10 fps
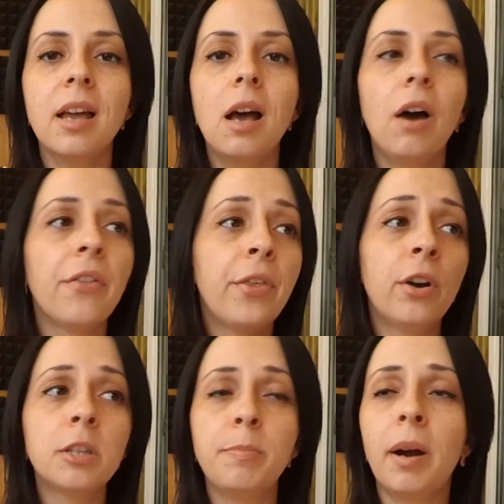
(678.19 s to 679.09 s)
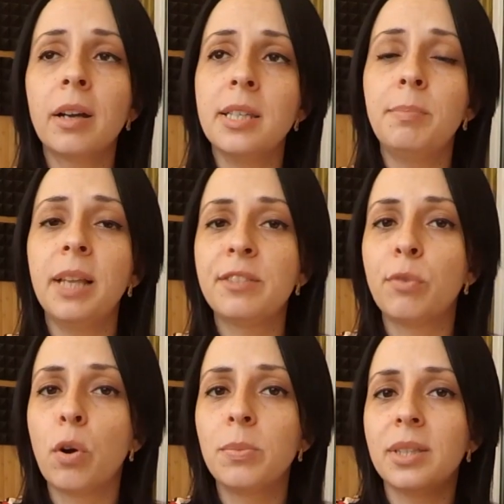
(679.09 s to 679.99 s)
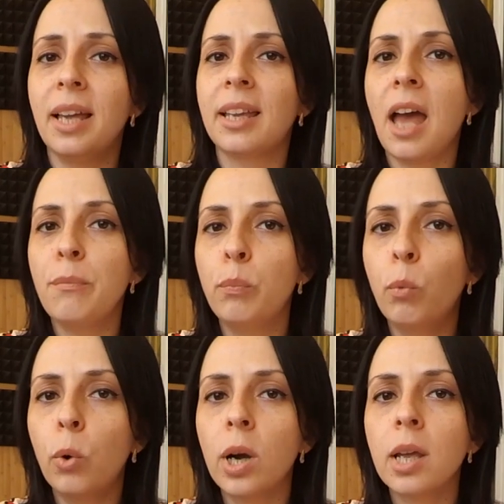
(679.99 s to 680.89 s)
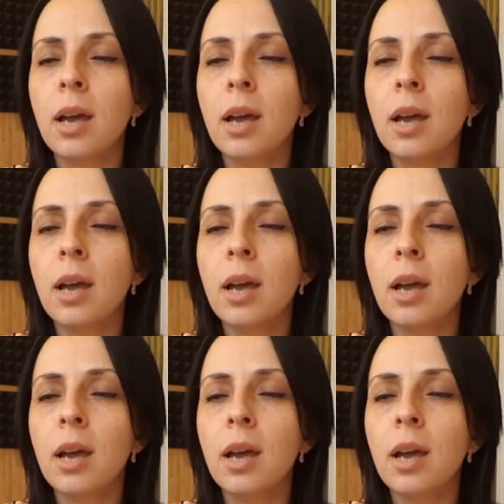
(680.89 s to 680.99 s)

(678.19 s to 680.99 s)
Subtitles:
on third-party platforms like Upwork,